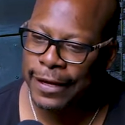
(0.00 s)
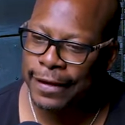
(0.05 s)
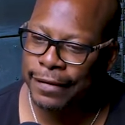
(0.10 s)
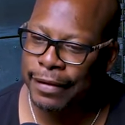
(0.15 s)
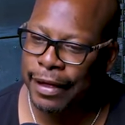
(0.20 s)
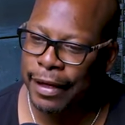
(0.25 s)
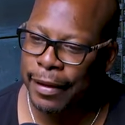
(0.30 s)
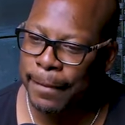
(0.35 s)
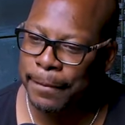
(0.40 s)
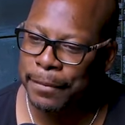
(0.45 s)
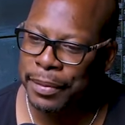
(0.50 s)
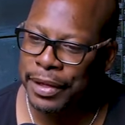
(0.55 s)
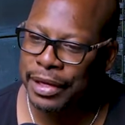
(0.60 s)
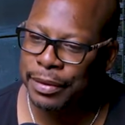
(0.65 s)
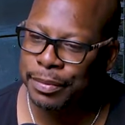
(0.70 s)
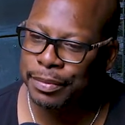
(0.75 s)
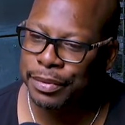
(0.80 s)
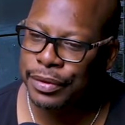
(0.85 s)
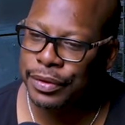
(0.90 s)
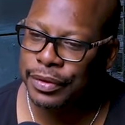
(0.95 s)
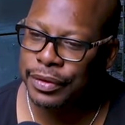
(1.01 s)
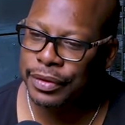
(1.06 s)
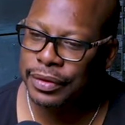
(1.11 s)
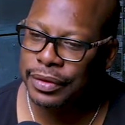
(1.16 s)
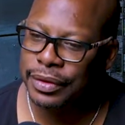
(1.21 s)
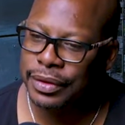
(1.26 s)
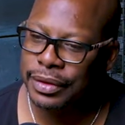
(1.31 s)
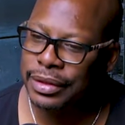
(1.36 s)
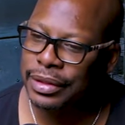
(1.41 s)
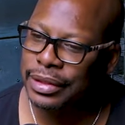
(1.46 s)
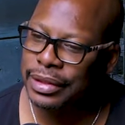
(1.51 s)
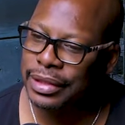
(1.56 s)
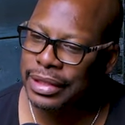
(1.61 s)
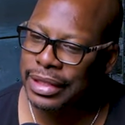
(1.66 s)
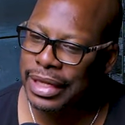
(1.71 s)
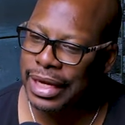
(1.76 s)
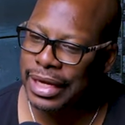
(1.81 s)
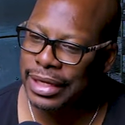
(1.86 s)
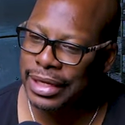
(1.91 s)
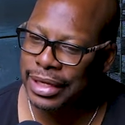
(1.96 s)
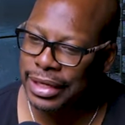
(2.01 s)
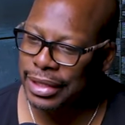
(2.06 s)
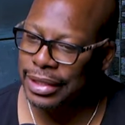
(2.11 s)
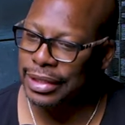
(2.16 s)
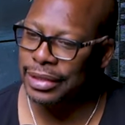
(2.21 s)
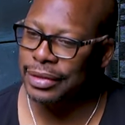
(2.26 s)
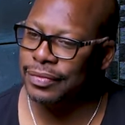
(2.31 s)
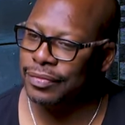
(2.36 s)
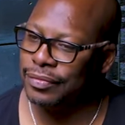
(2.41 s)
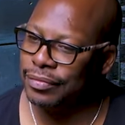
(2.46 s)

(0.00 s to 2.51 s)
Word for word: that people, they get,